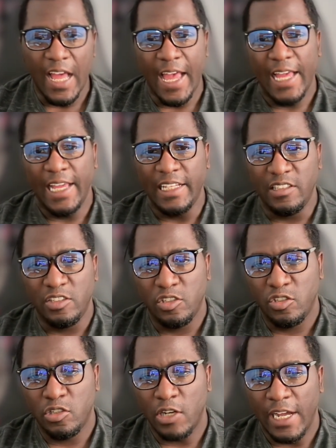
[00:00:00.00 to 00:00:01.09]
I
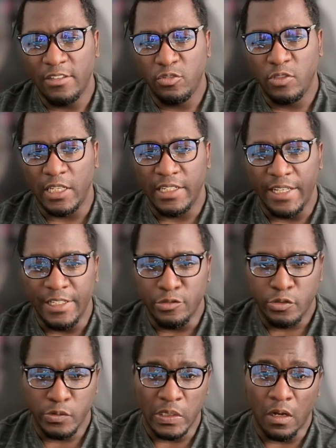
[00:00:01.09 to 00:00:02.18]
tried to get
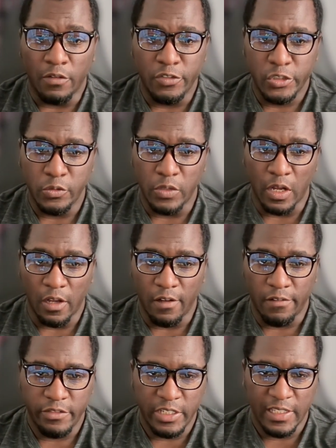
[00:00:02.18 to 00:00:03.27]
into an offshoot
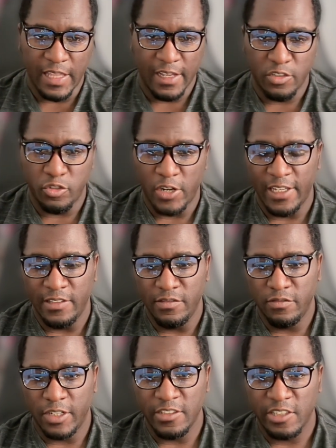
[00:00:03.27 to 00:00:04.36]
of the Like a Dragon
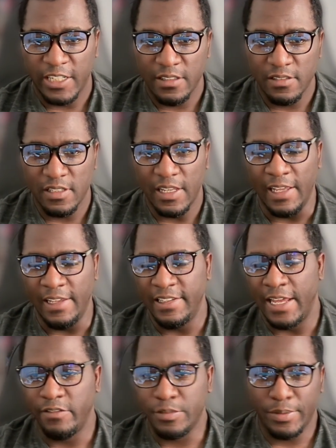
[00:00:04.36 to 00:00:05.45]
franchise, and
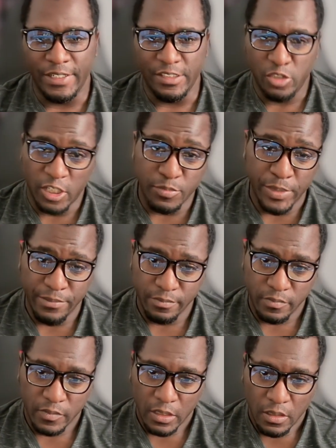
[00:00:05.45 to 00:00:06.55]
that was Plain Judgment.
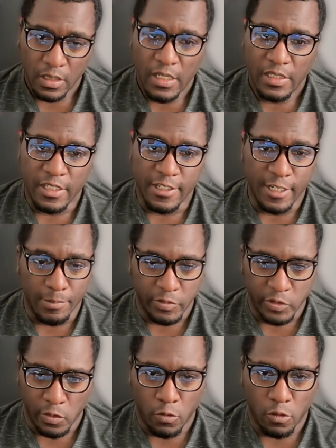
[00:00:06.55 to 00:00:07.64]
The dubs
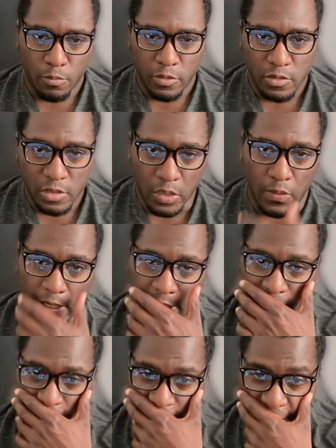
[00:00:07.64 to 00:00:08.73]
was horrible, so I
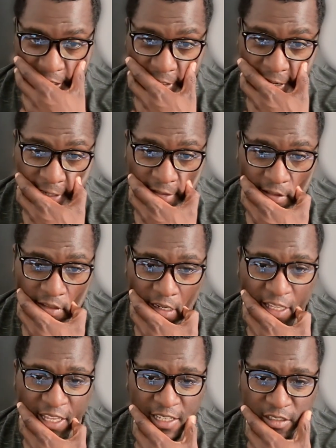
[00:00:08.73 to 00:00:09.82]
said I can't
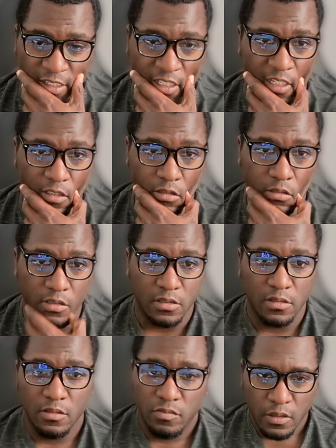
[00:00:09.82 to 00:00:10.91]
do
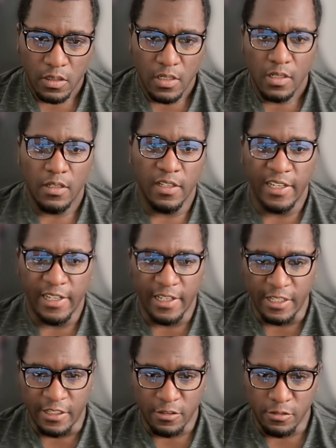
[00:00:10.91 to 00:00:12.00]
this.
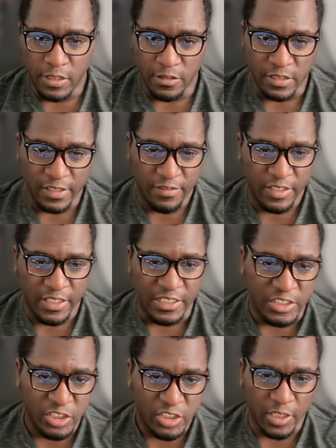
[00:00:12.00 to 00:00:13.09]
And who knows if
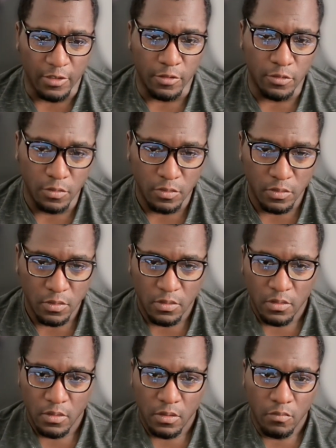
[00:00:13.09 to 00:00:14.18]
the show
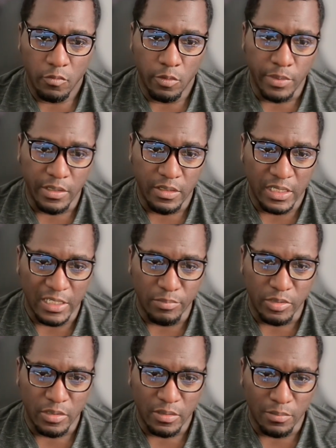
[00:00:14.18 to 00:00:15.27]
will be
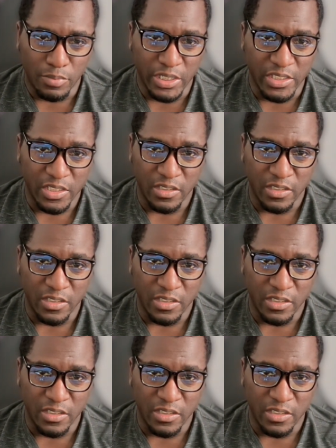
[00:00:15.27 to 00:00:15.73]
dubbed? I'm pretty